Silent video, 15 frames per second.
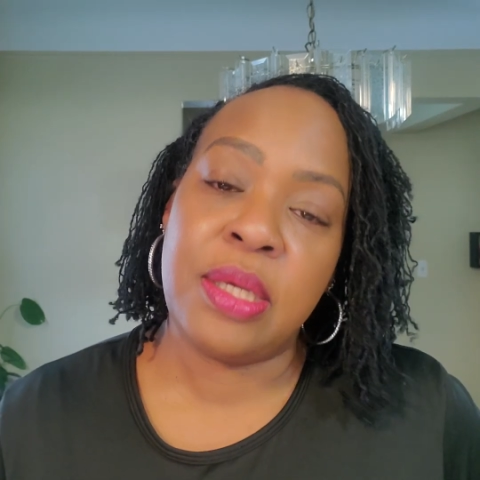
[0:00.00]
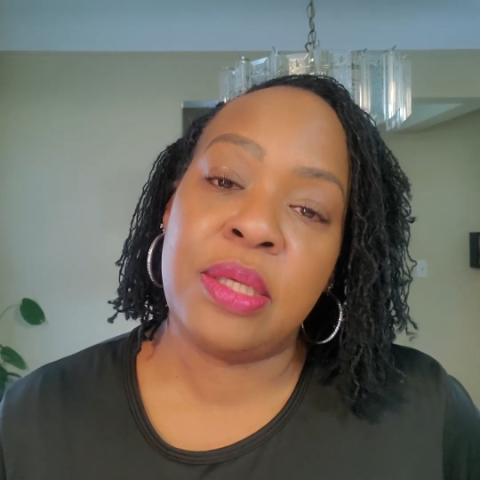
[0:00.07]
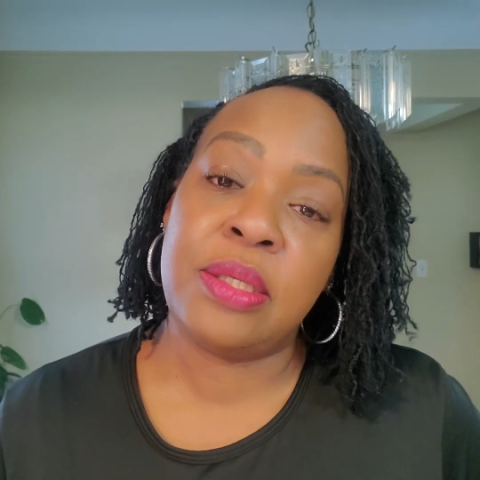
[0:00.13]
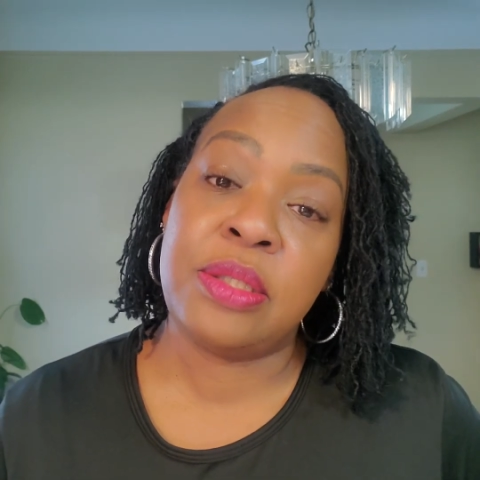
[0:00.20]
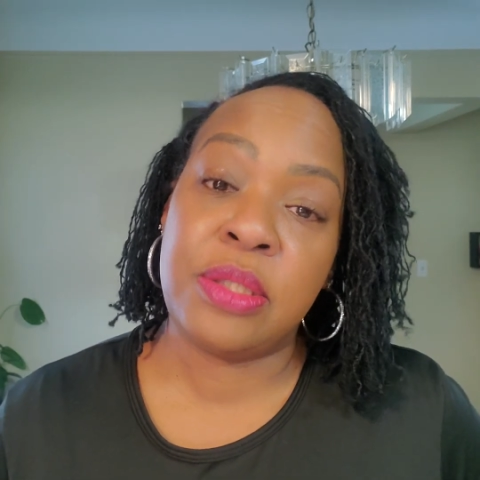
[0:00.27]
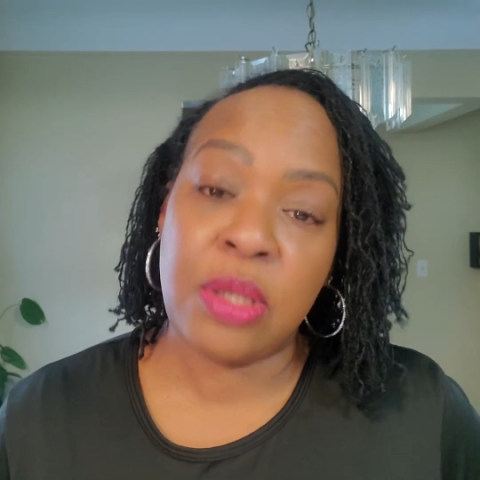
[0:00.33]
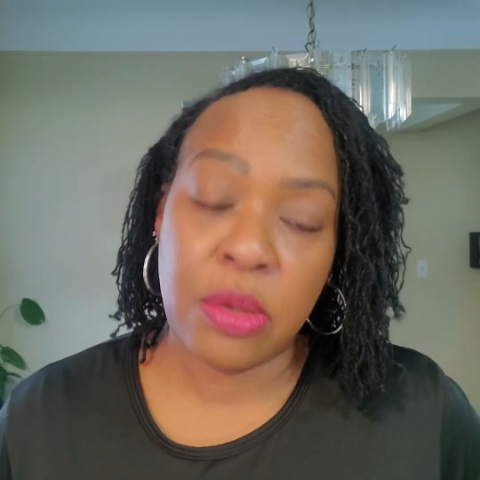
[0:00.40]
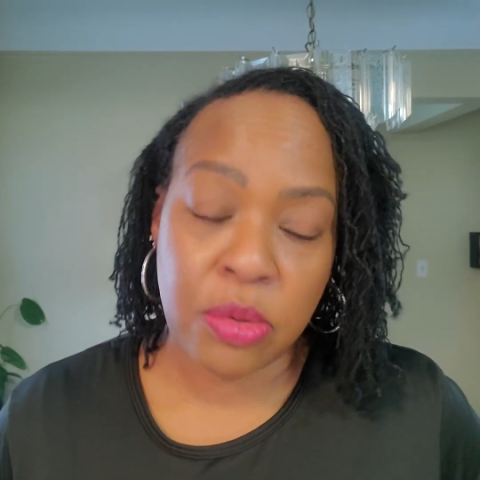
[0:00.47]

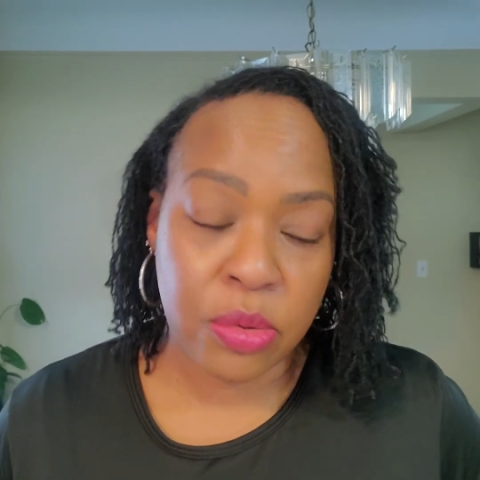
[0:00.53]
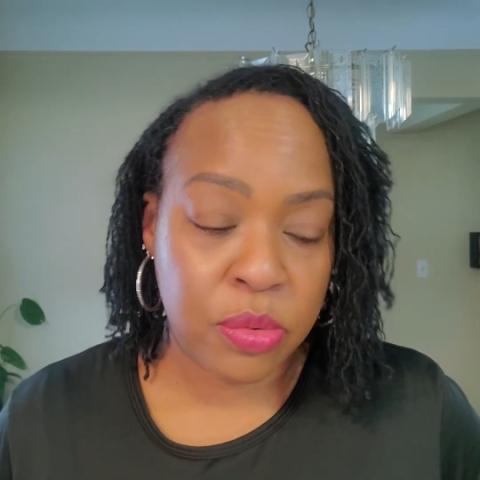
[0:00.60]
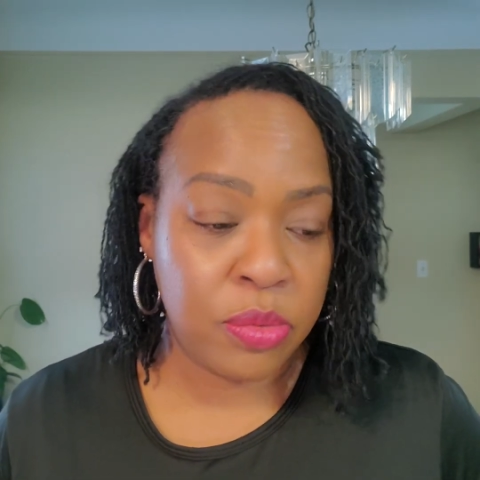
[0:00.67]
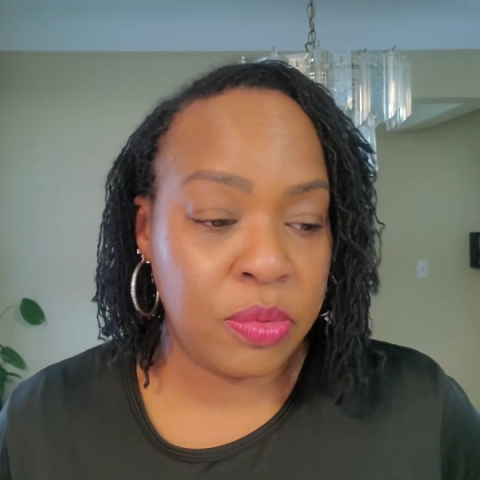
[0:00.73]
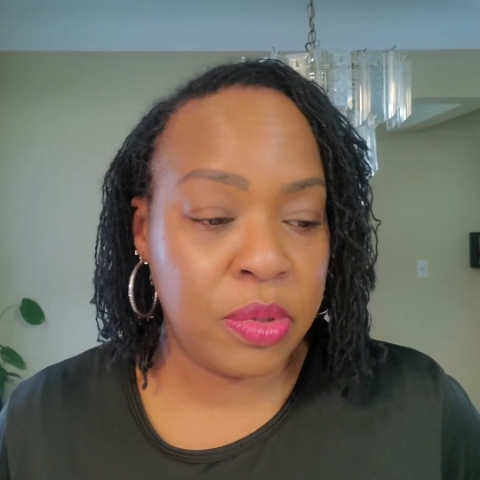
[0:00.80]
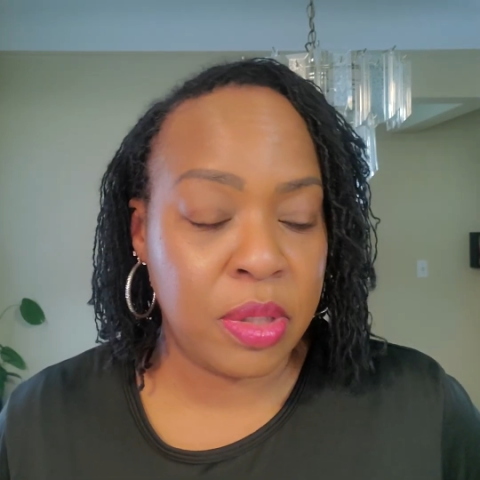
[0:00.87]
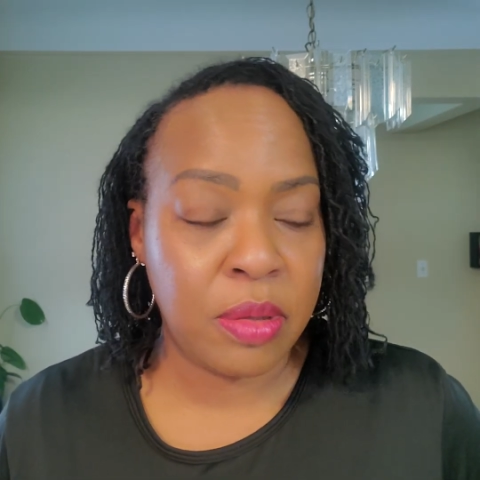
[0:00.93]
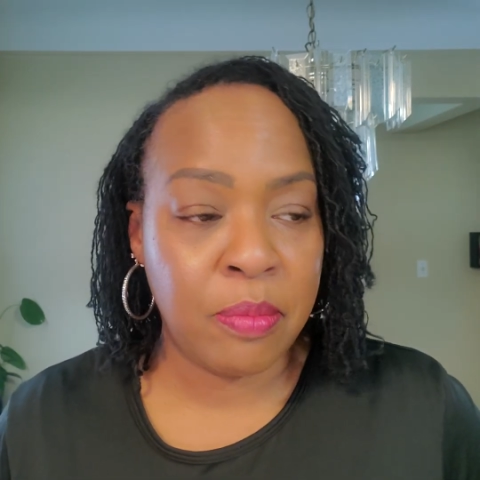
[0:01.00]

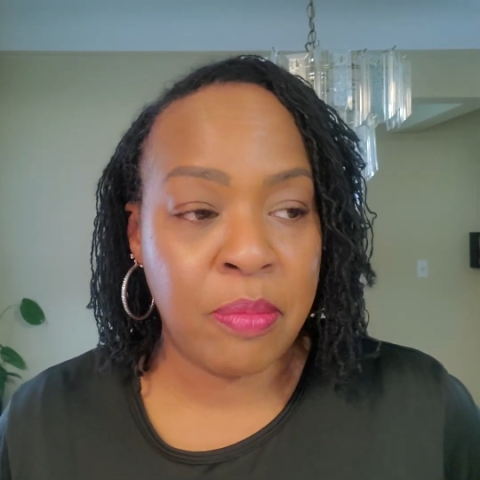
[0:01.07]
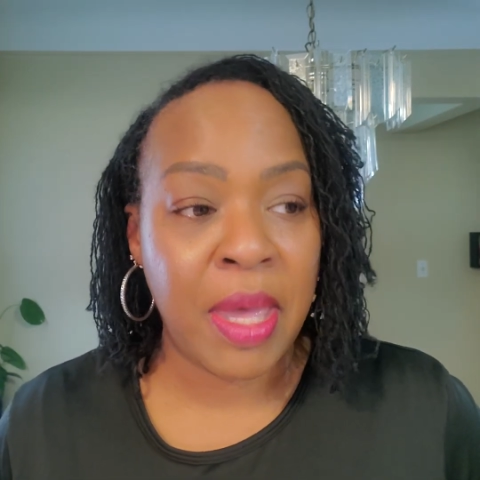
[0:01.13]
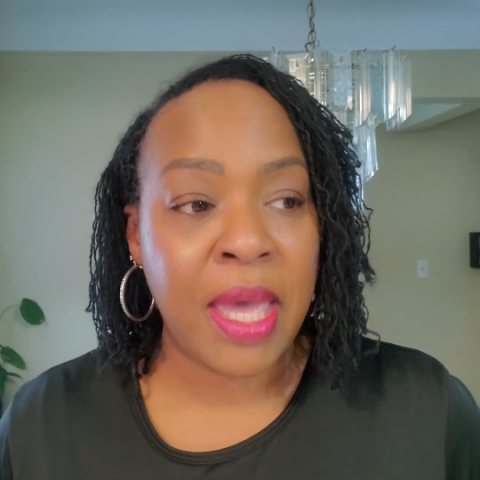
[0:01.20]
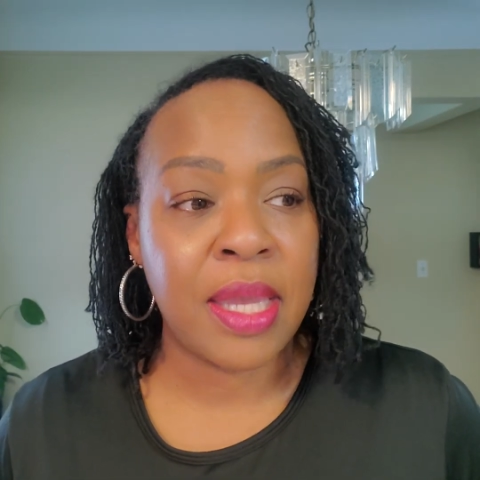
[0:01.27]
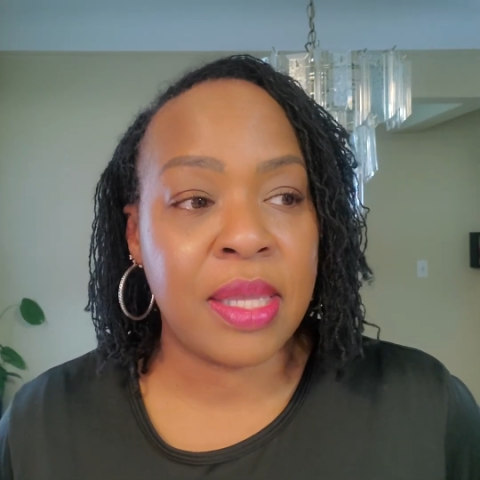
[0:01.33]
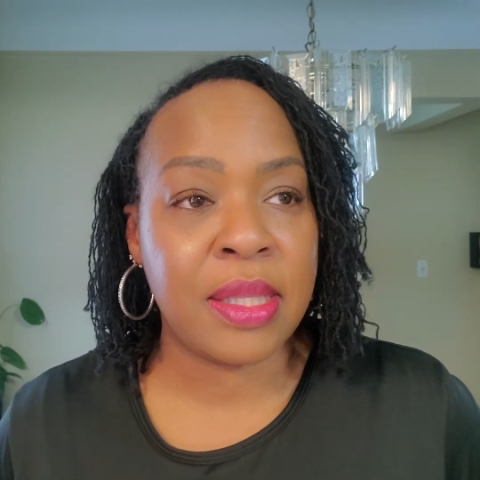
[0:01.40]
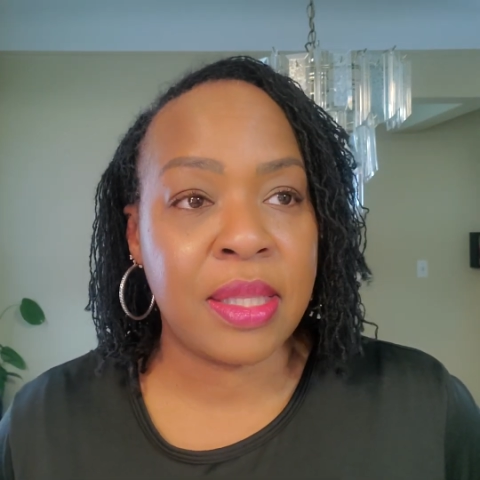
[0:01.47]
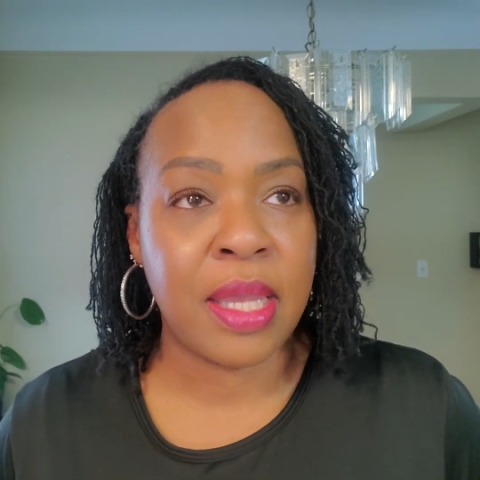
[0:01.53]
So,
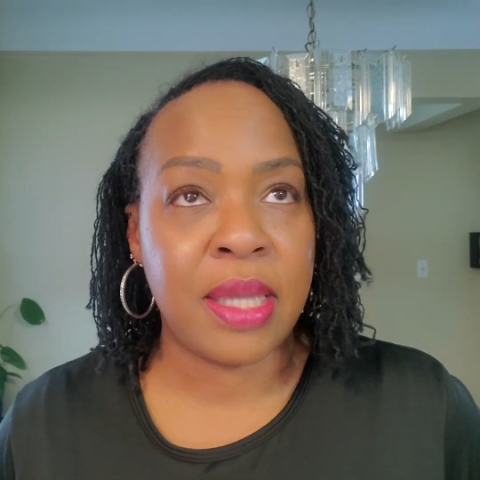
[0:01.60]
back in